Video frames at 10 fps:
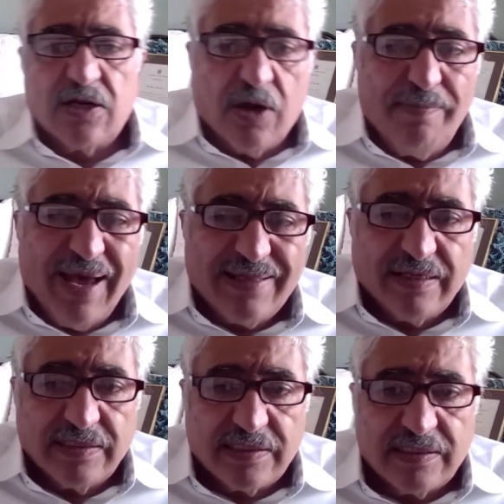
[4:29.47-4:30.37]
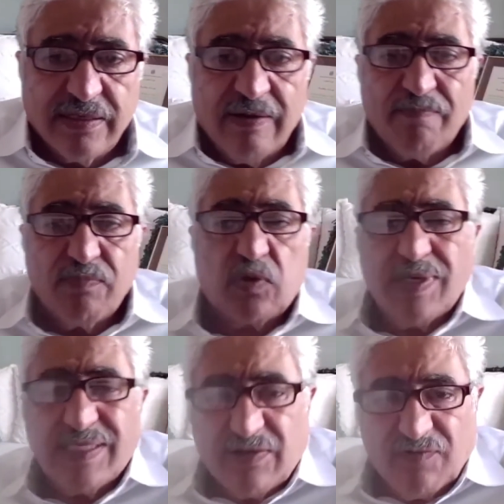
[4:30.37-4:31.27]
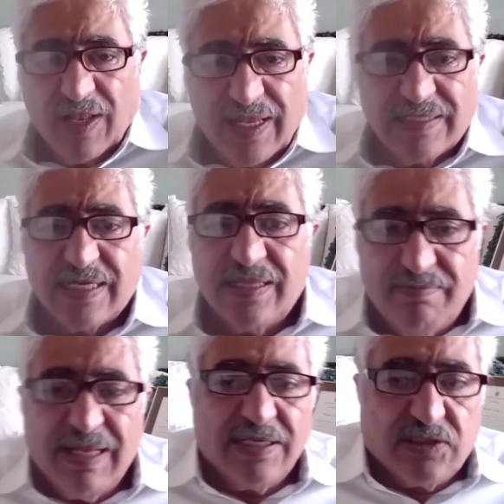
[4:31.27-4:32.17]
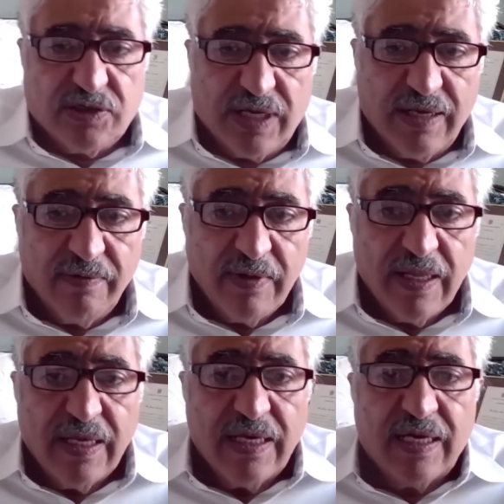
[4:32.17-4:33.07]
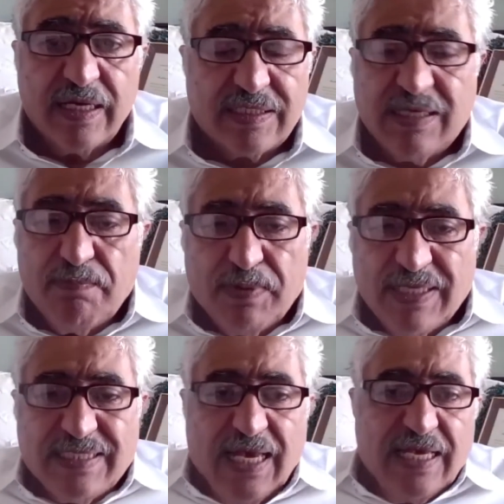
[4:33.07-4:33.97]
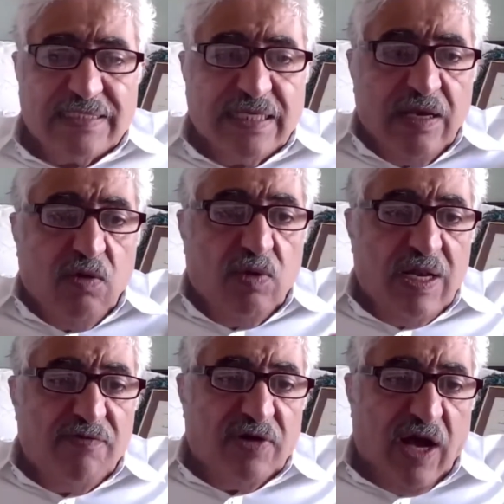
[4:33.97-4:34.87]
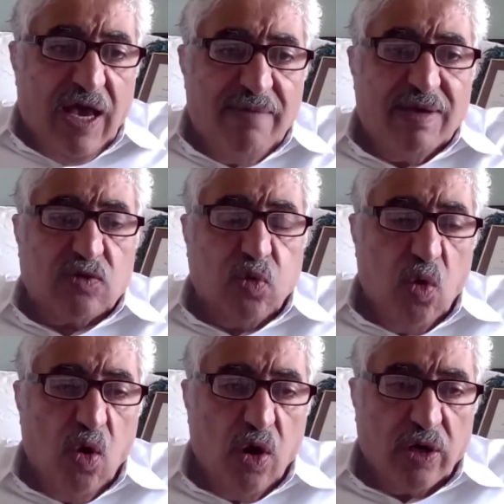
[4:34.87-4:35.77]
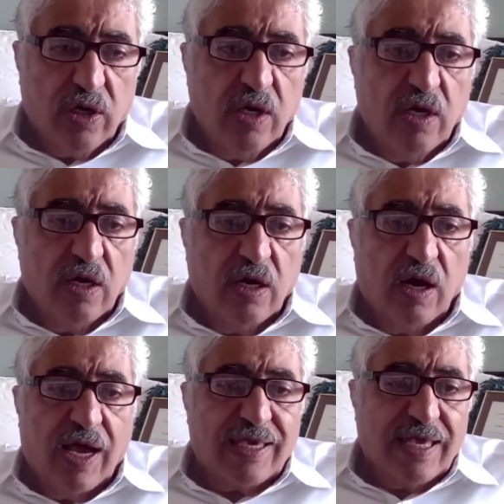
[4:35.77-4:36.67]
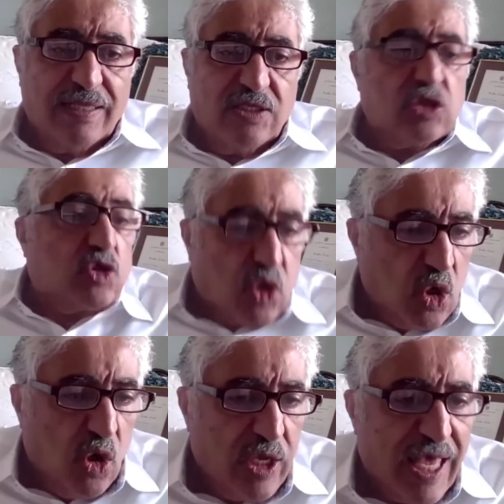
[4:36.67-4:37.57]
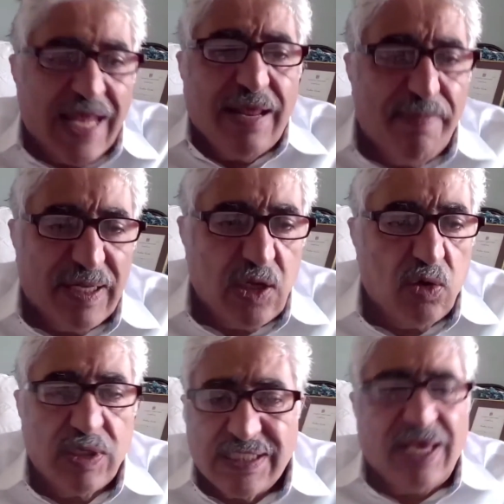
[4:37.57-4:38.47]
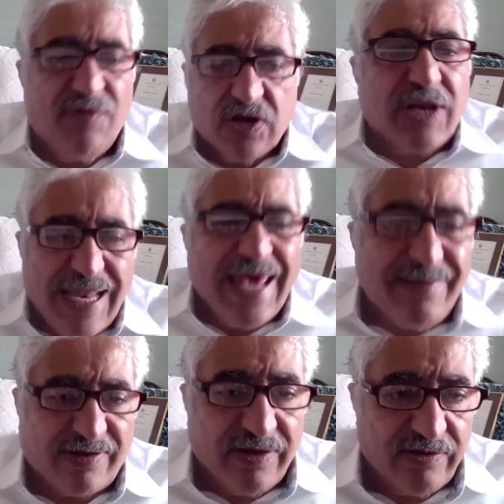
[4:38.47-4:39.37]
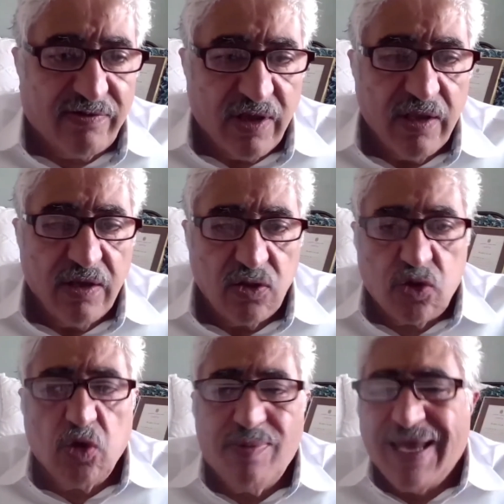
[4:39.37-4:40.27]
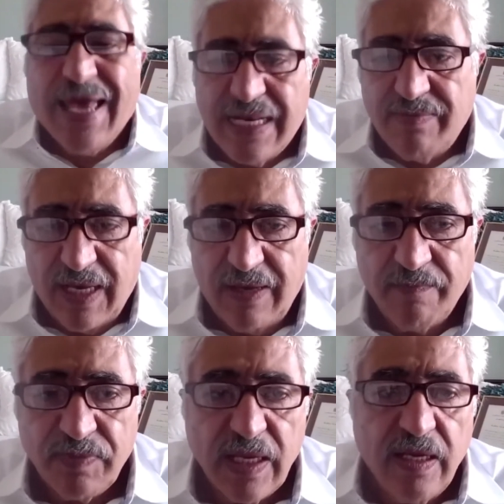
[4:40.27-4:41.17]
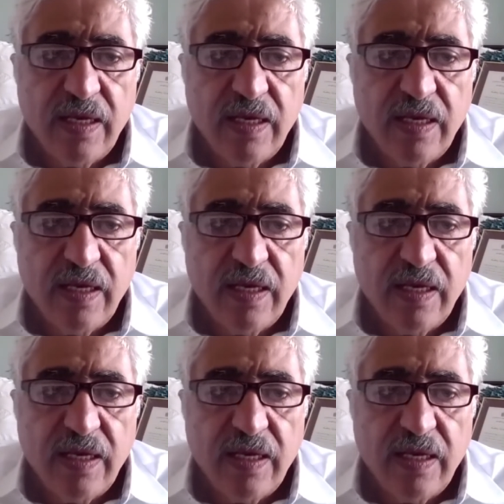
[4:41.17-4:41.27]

and non-combatants, between civilians and the military. It simply says, whenever I am at war, I can destroy anybody who is even related to my enemy.